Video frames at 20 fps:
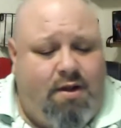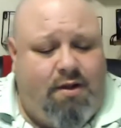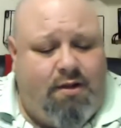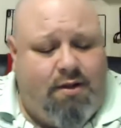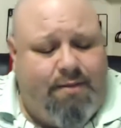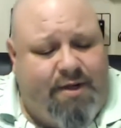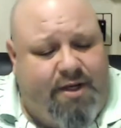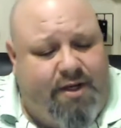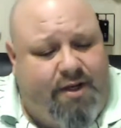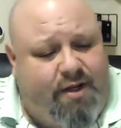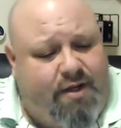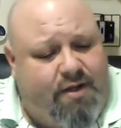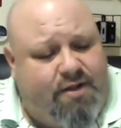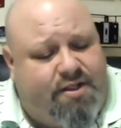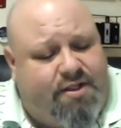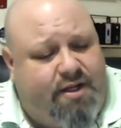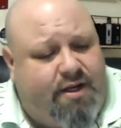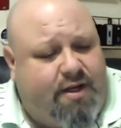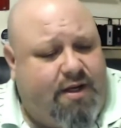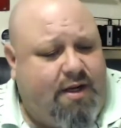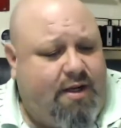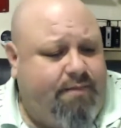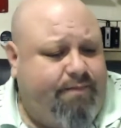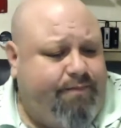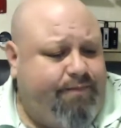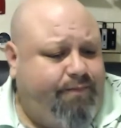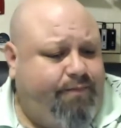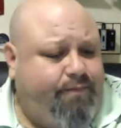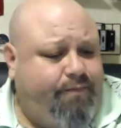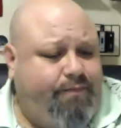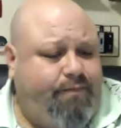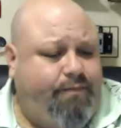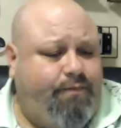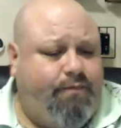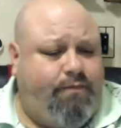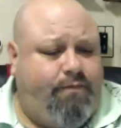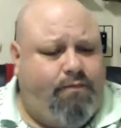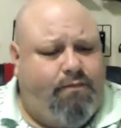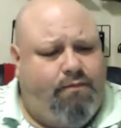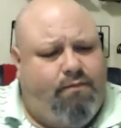
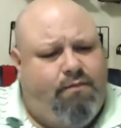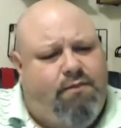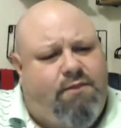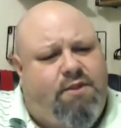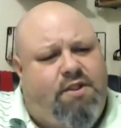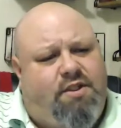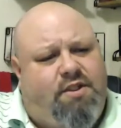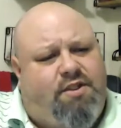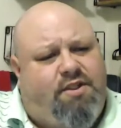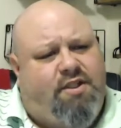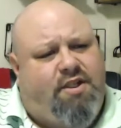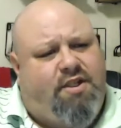It's